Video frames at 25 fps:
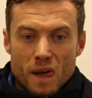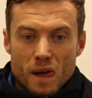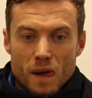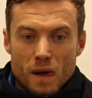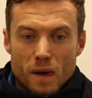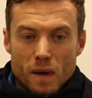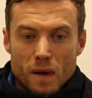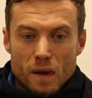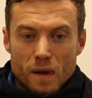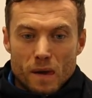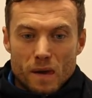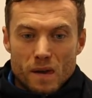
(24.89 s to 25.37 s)

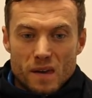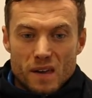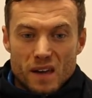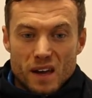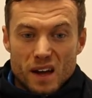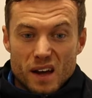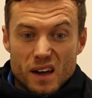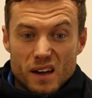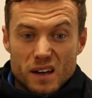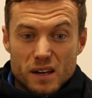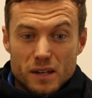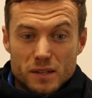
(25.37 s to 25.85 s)

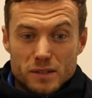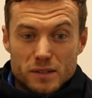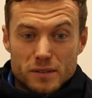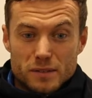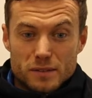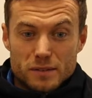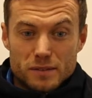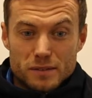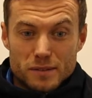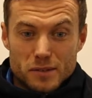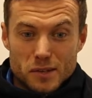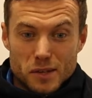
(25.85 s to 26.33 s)
I'd
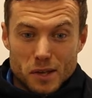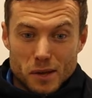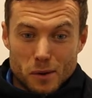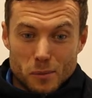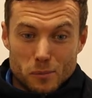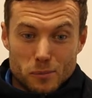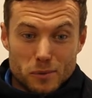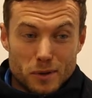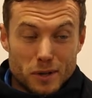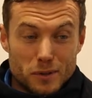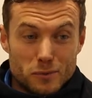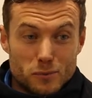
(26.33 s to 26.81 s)

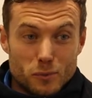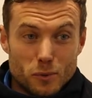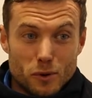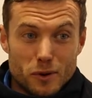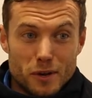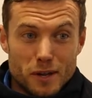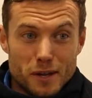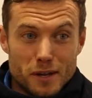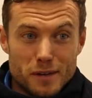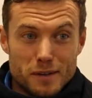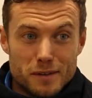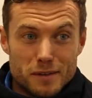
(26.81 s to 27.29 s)

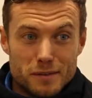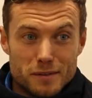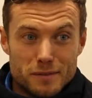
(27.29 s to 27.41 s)
want to